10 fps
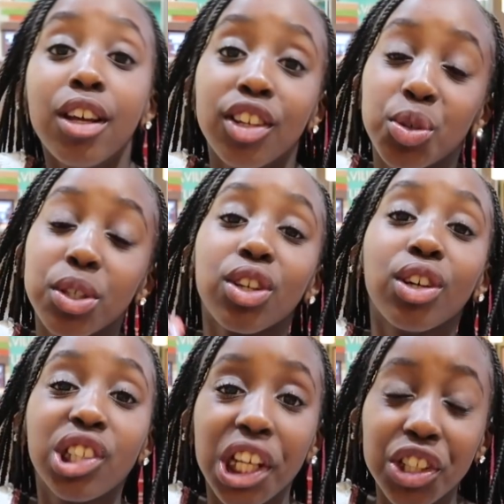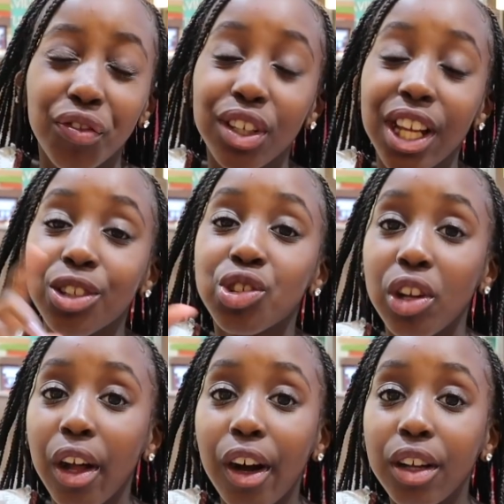So she went to go change it for an
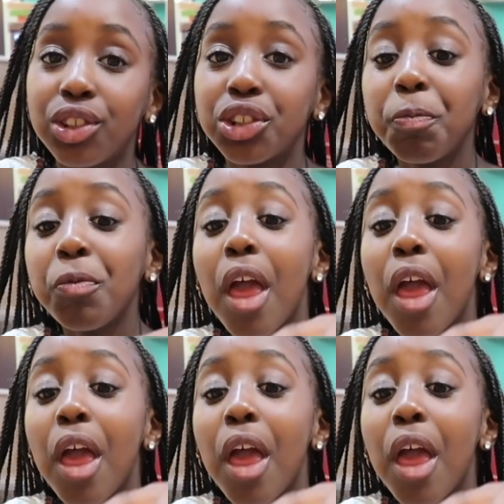extra large,